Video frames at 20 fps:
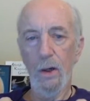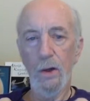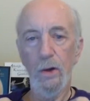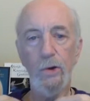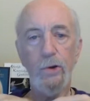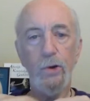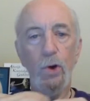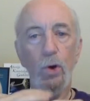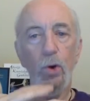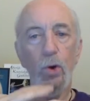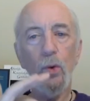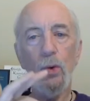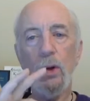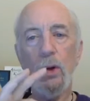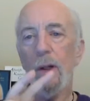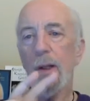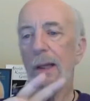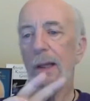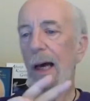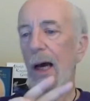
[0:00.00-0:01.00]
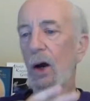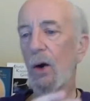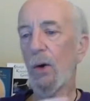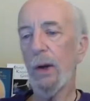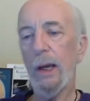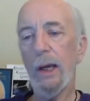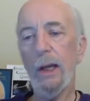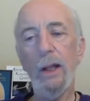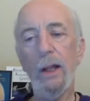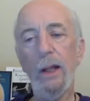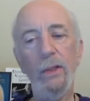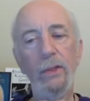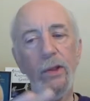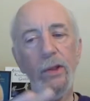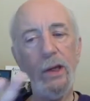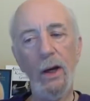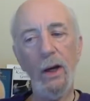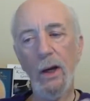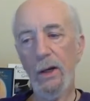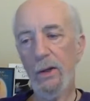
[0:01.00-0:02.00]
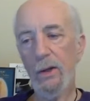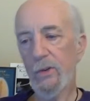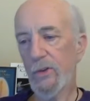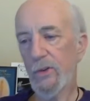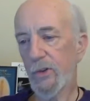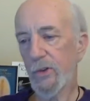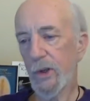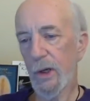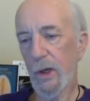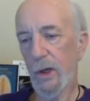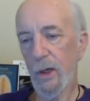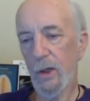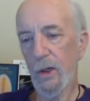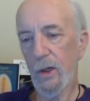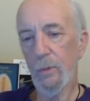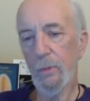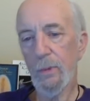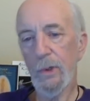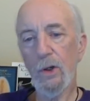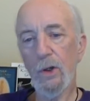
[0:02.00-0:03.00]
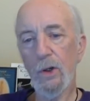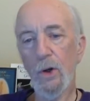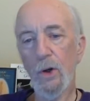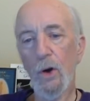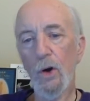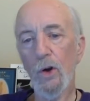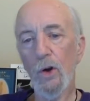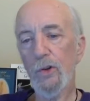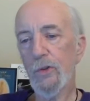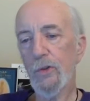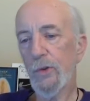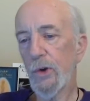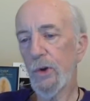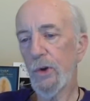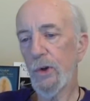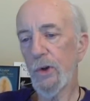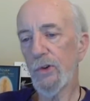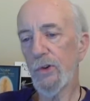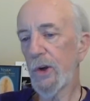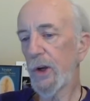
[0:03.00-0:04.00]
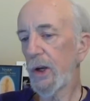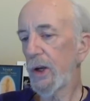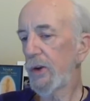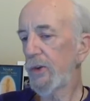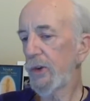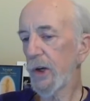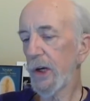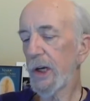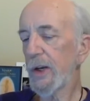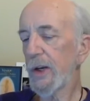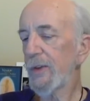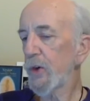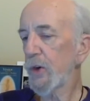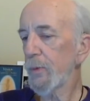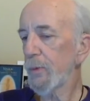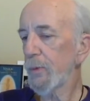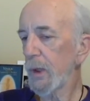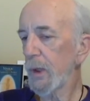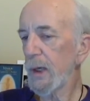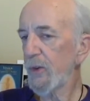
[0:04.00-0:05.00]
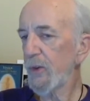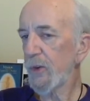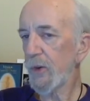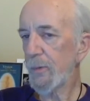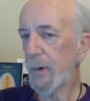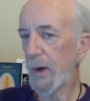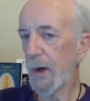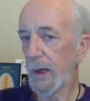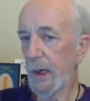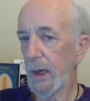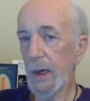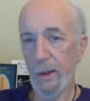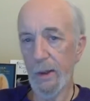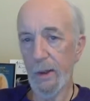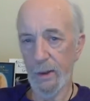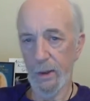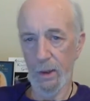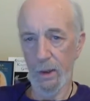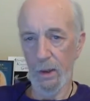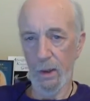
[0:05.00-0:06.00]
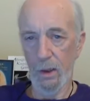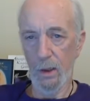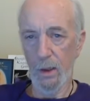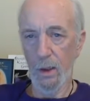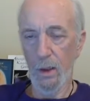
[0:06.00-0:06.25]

Don't allow anything I say to be cause for you to change any of your beliefs about anything,